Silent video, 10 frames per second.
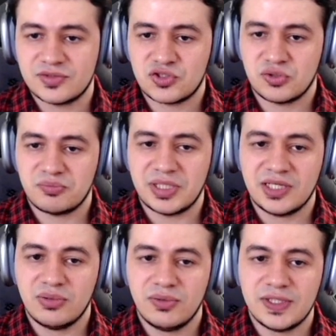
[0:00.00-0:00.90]
Should be
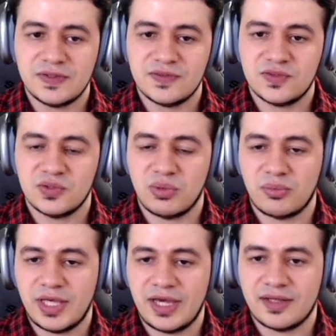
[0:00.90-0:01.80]
equivalent to what
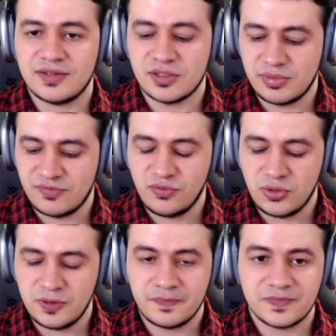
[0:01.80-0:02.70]
we had here
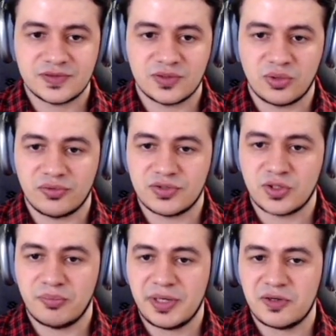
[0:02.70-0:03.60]
before. So if you
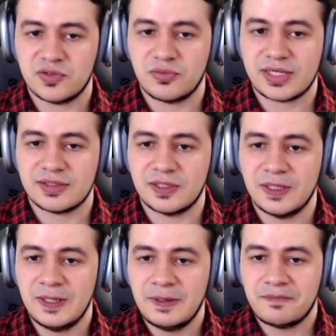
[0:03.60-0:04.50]
compare it directly,
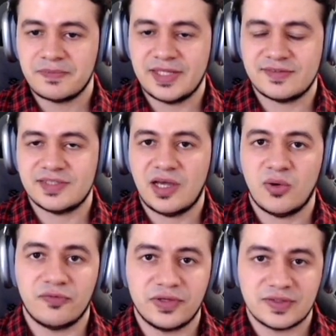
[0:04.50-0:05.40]
that's how
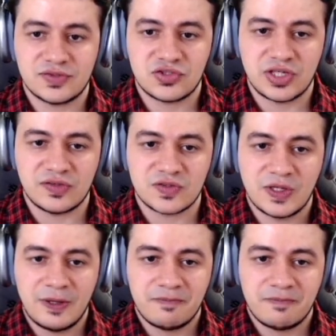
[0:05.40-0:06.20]
things change.